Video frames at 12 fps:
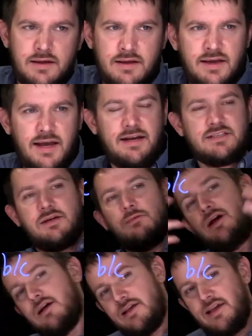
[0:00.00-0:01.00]
And it's like,
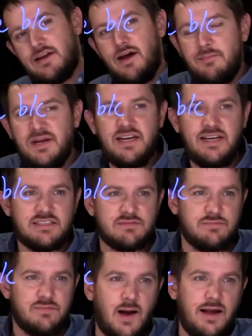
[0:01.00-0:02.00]
well, he's
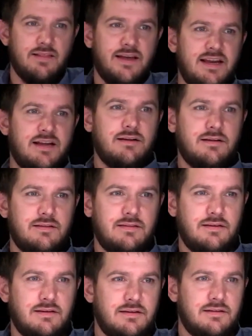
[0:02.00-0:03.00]
violating
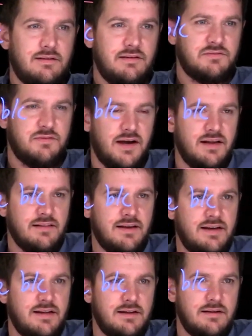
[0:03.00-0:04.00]

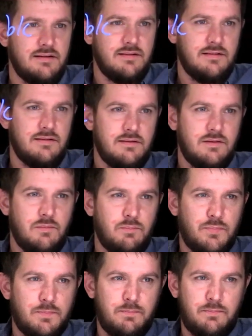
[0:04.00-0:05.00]
the
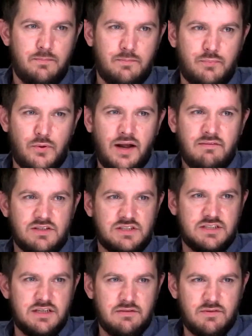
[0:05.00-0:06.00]

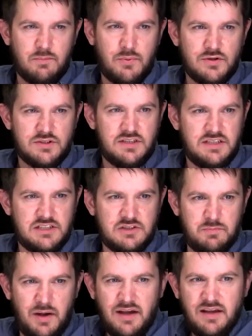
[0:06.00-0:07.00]
privacy of the person he's
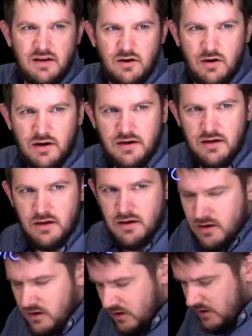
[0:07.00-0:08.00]
spying
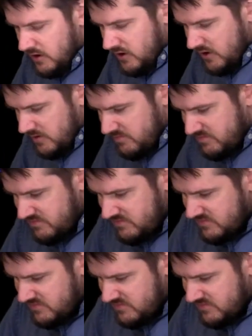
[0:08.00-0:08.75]
on.